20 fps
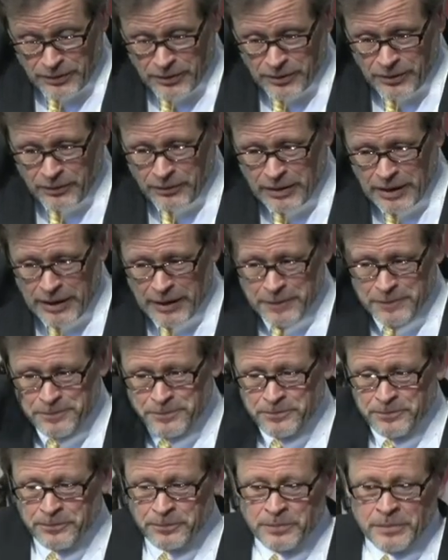All right.
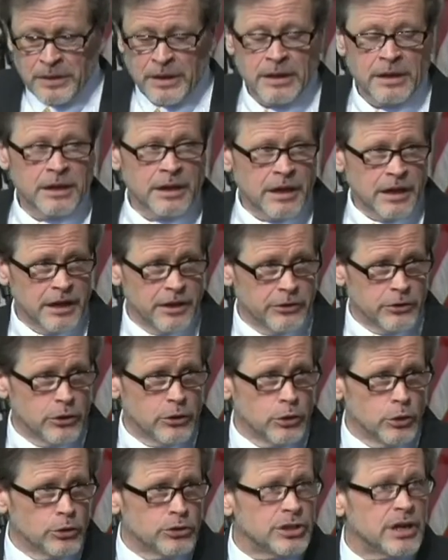In the
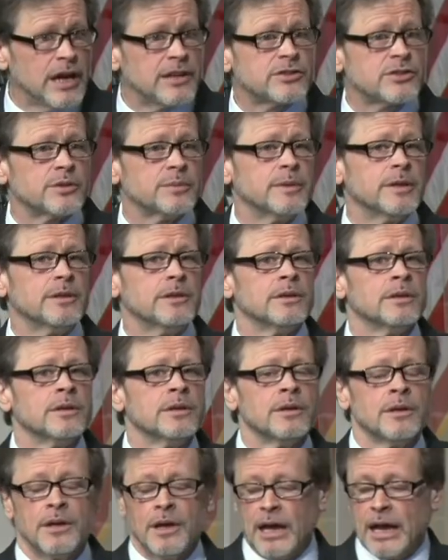New Testament
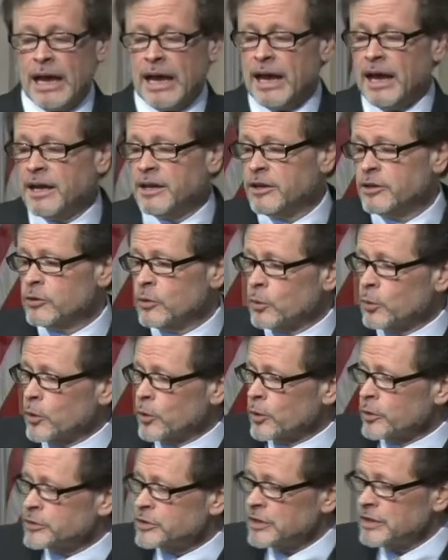and in the
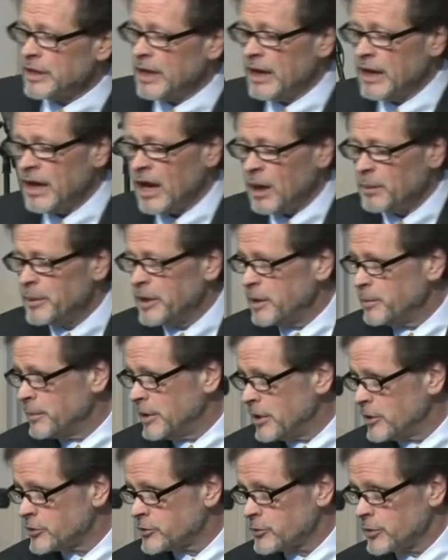world today, how many
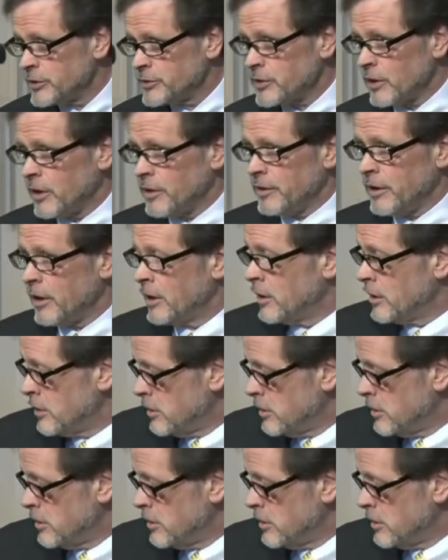ministries are there?